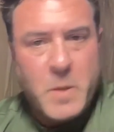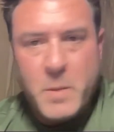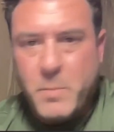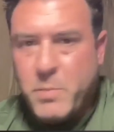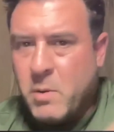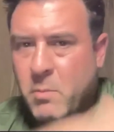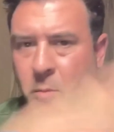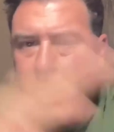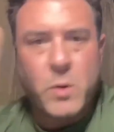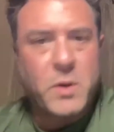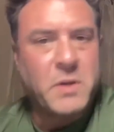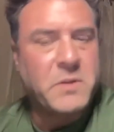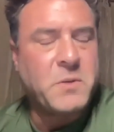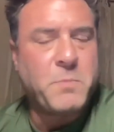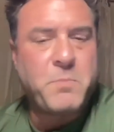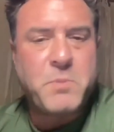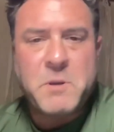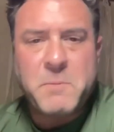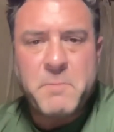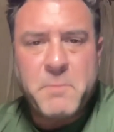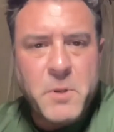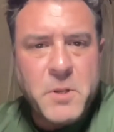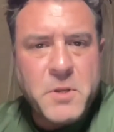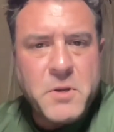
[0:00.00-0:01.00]
Promote it to
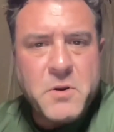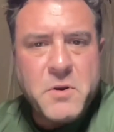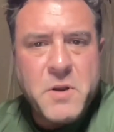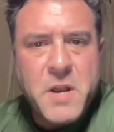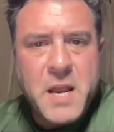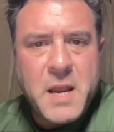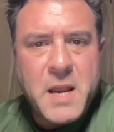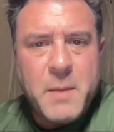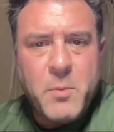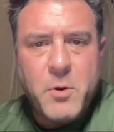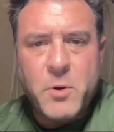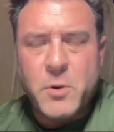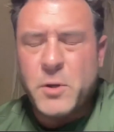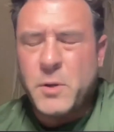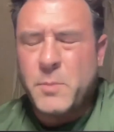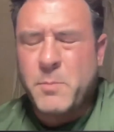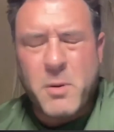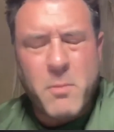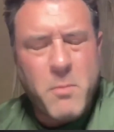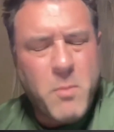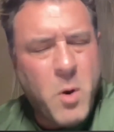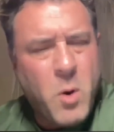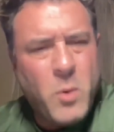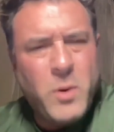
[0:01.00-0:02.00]
people in your neighborhood.
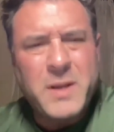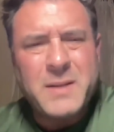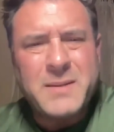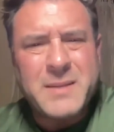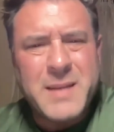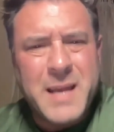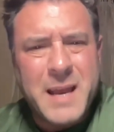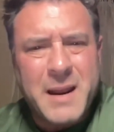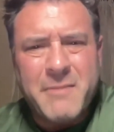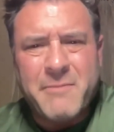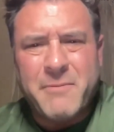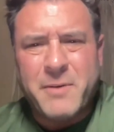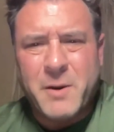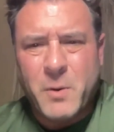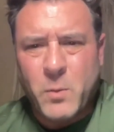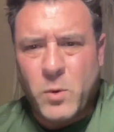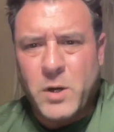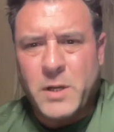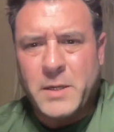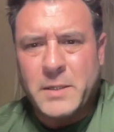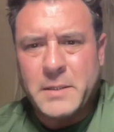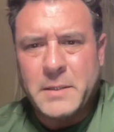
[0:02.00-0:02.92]
Promote it to everyone.